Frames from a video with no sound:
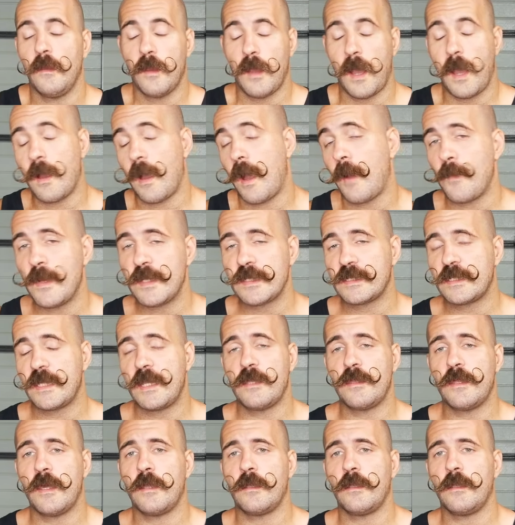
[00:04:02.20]
I must say
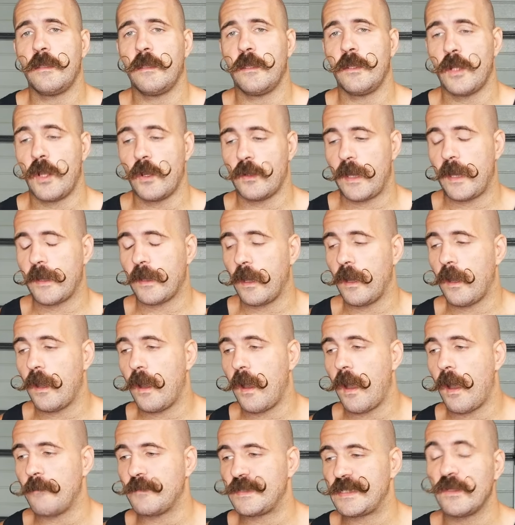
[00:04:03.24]
that, you know, like,
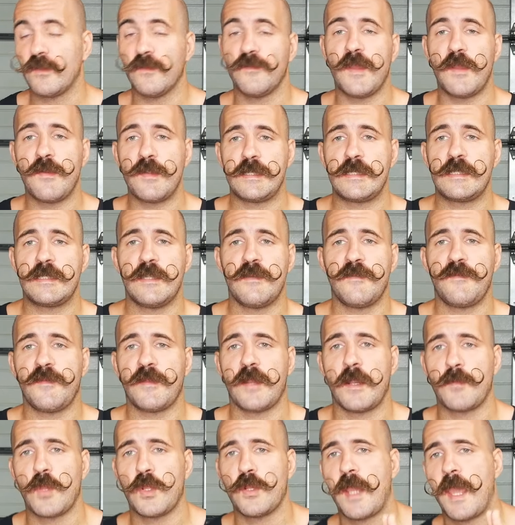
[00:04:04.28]
I'm still very stiff
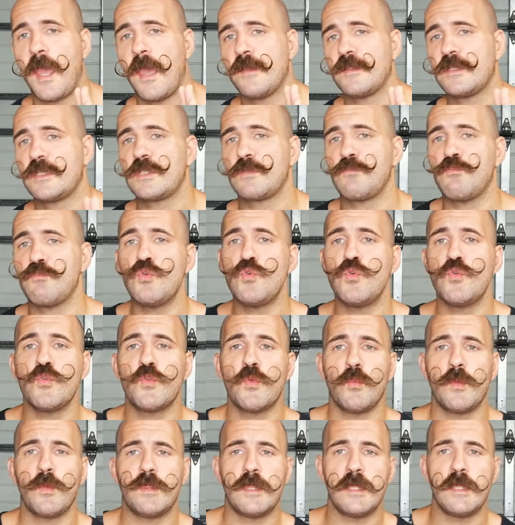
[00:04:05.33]
and I'm not as smooth
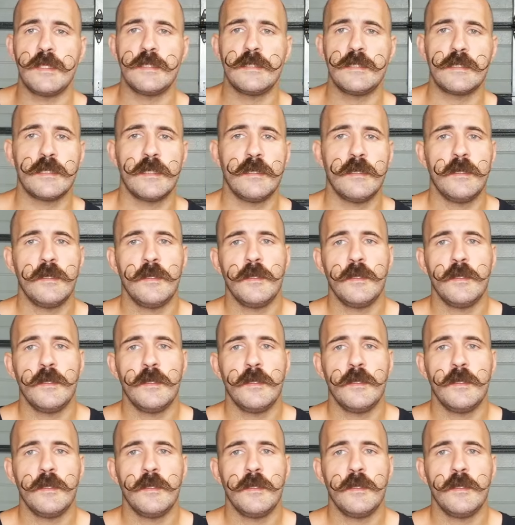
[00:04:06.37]
with these